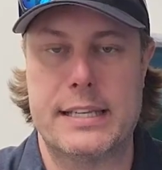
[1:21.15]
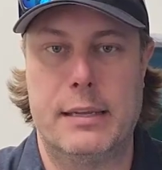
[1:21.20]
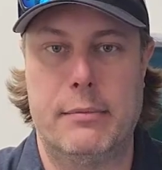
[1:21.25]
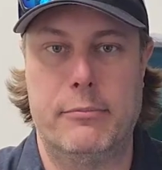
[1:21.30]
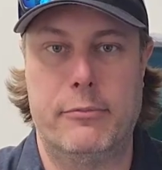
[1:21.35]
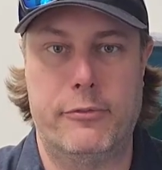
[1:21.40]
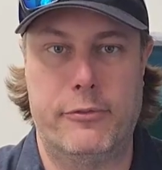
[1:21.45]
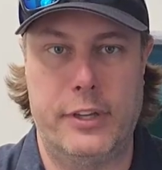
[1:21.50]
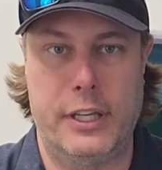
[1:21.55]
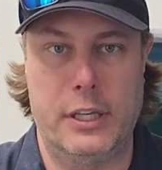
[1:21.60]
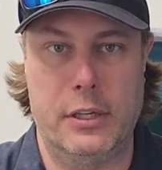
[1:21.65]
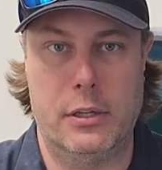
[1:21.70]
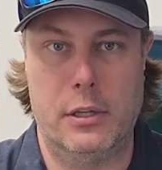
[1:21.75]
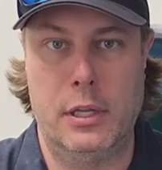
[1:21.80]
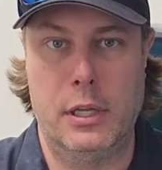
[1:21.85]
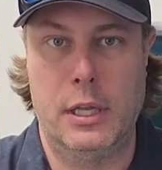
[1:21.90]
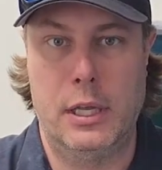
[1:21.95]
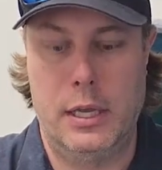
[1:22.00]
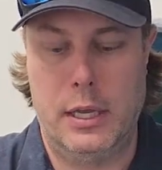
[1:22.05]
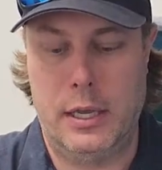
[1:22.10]
same
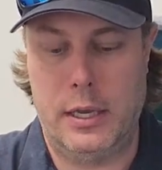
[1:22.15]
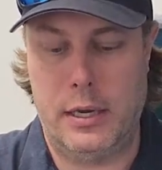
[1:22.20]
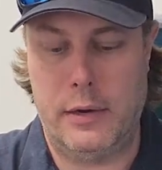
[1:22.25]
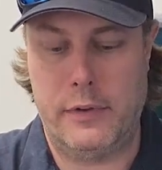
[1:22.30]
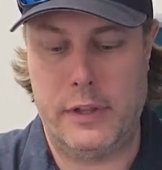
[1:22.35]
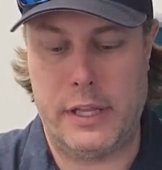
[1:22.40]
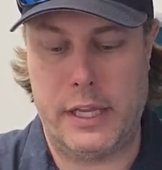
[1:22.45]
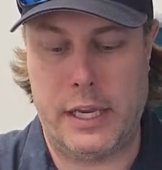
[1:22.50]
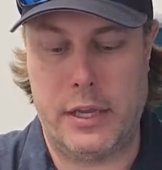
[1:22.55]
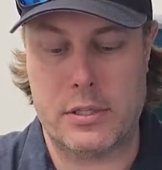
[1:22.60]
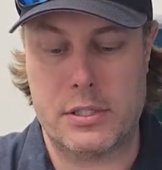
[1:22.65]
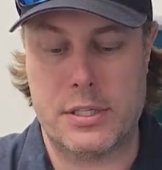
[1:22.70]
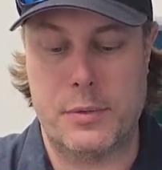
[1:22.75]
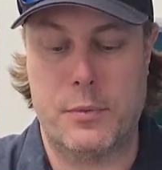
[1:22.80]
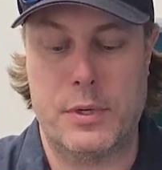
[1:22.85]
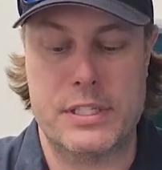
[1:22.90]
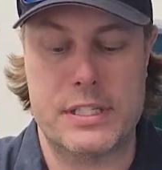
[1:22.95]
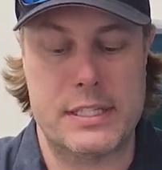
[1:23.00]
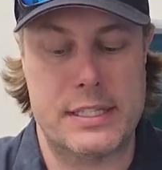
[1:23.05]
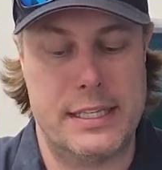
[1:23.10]
feel and everything else.
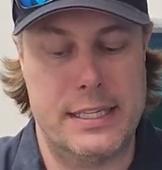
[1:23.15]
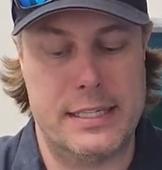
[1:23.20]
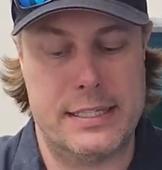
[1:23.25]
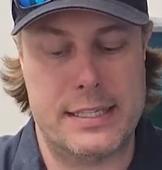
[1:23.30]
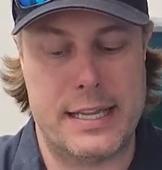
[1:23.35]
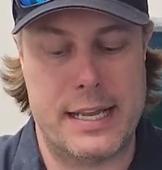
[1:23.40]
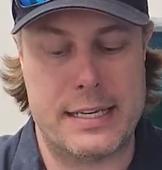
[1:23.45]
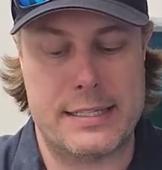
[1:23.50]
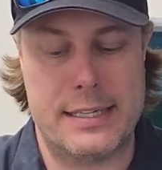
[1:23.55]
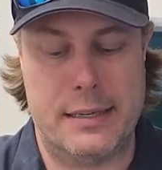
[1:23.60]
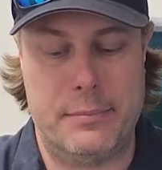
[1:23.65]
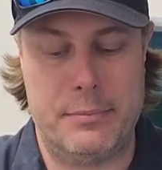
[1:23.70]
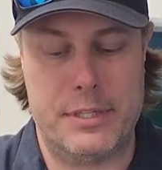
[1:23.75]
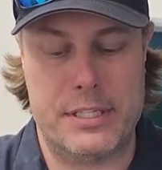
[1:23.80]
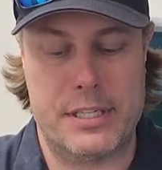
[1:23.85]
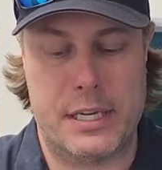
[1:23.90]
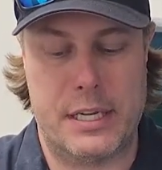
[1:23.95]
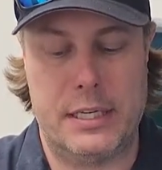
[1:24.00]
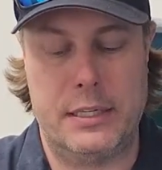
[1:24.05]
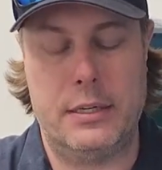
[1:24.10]
It wasn't the exact same
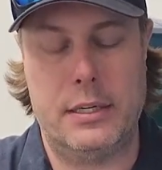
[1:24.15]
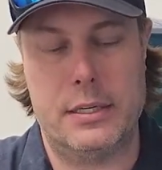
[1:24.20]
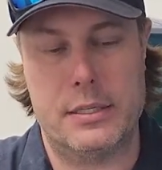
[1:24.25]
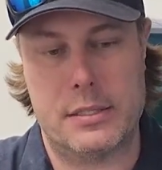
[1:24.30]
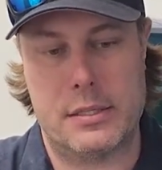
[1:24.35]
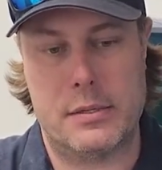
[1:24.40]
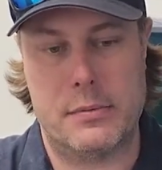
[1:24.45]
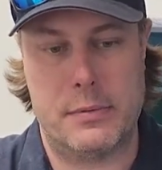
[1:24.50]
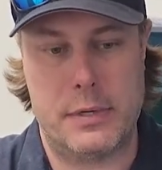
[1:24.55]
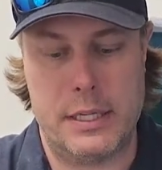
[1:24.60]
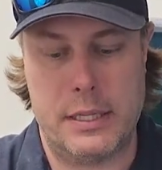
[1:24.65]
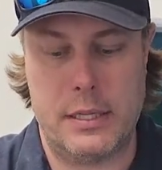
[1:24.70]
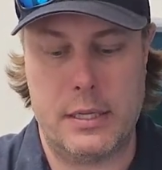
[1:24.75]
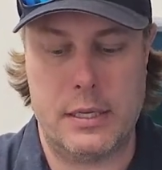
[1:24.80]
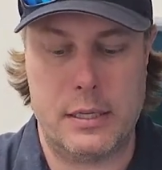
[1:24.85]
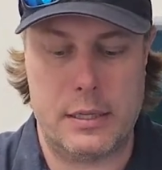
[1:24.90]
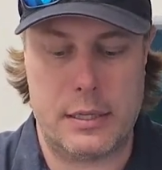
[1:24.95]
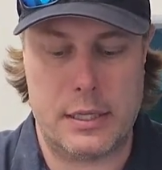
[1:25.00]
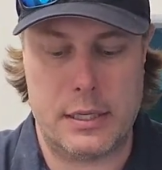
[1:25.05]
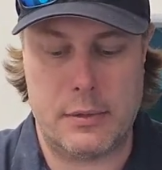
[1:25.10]
design because of the way
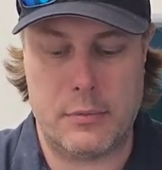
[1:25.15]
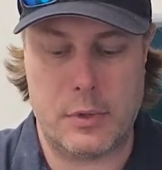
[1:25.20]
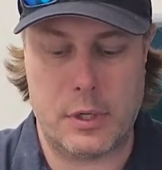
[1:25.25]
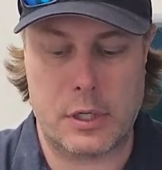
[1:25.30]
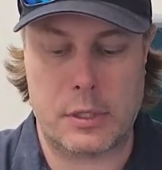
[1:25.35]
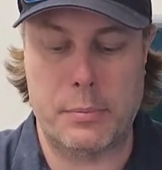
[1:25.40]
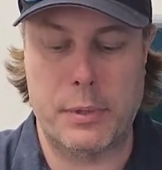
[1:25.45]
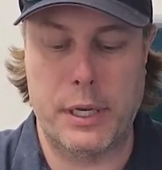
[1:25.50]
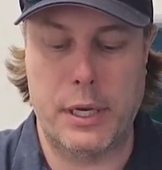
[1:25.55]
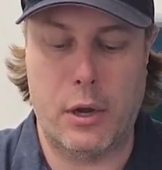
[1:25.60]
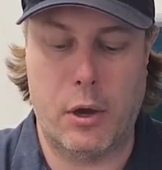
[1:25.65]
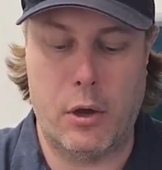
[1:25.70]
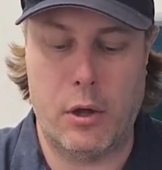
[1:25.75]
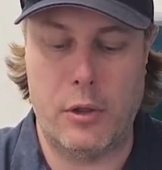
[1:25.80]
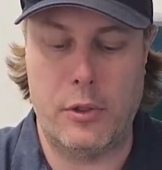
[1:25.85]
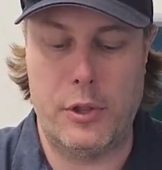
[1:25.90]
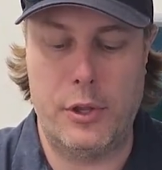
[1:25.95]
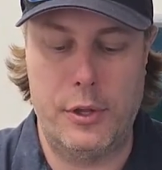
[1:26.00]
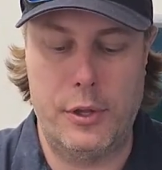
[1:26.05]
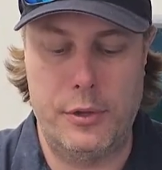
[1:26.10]
the thing worked, but
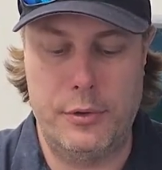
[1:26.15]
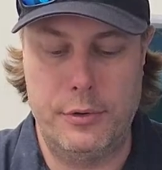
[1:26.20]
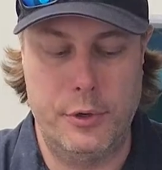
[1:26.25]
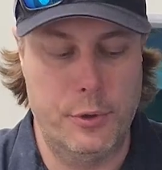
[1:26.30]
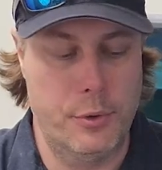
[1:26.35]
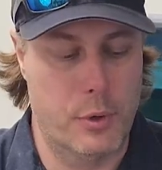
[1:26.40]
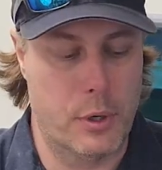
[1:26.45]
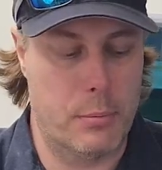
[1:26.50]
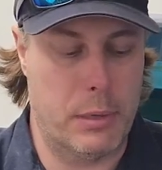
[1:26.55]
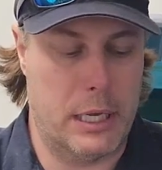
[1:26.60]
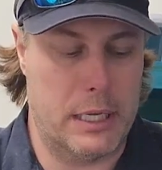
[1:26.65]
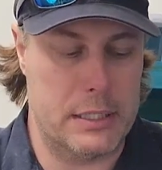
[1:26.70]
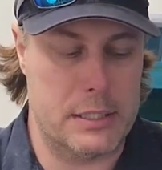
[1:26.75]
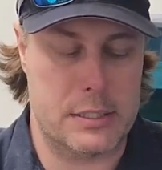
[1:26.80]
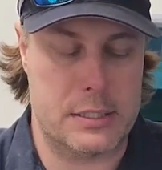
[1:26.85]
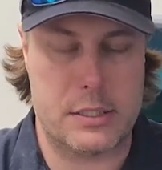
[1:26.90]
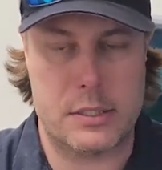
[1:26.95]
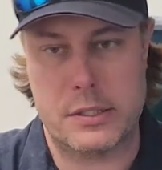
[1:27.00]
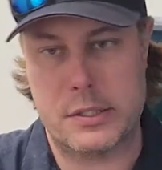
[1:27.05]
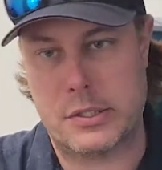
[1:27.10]
all the newer
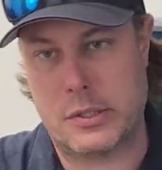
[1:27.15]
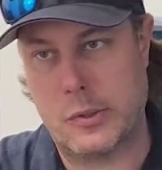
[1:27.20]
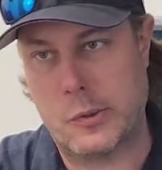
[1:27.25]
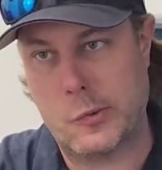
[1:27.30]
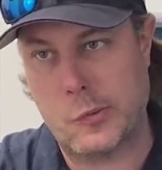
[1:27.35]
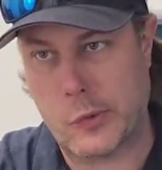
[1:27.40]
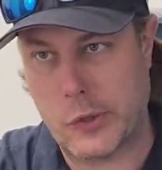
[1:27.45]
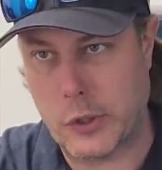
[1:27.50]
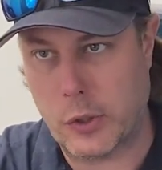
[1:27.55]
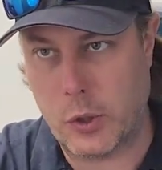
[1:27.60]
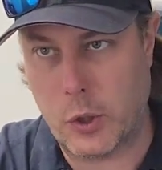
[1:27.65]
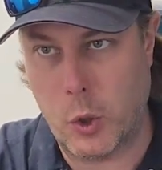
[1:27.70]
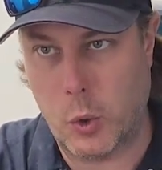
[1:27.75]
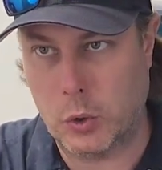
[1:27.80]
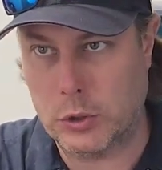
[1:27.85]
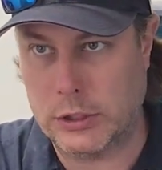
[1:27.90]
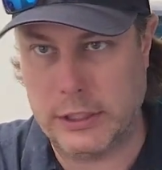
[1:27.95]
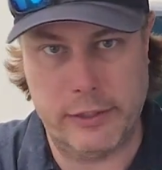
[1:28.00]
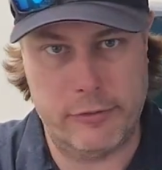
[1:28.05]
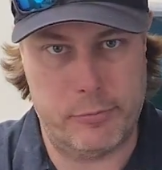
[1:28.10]
buttons, there's no real
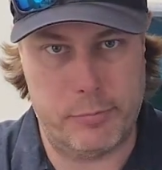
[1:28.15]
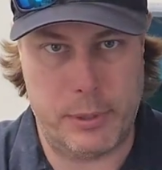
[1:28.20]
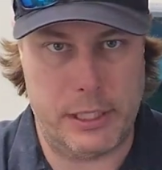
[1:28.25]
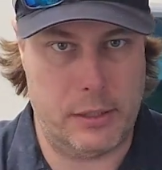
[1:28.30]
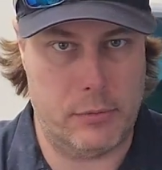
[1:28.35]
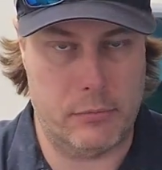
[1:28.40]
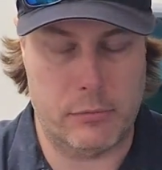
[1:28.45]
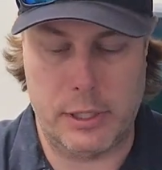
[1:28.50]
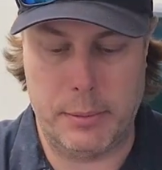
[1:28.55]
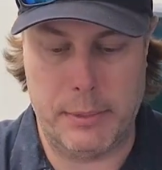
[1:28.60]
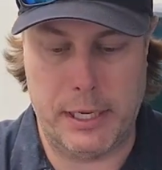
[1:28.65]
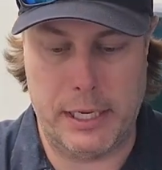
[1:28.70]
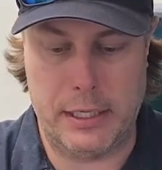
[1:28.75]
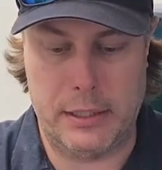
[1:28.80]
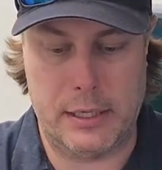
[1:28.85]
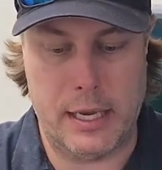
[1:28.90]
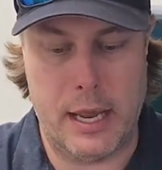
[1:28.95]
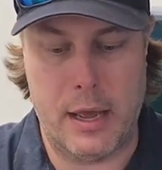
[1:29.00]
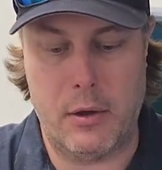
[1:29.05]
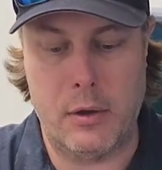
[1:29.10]
gold leaf being
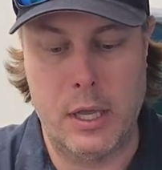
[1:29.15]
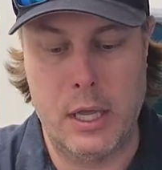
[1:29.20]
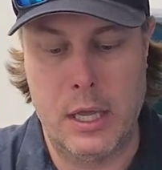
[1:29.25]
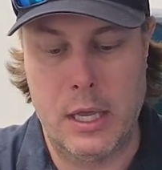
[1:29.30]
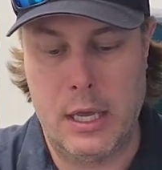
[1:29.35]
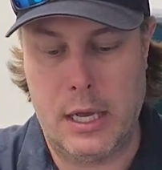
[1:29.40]
remade now.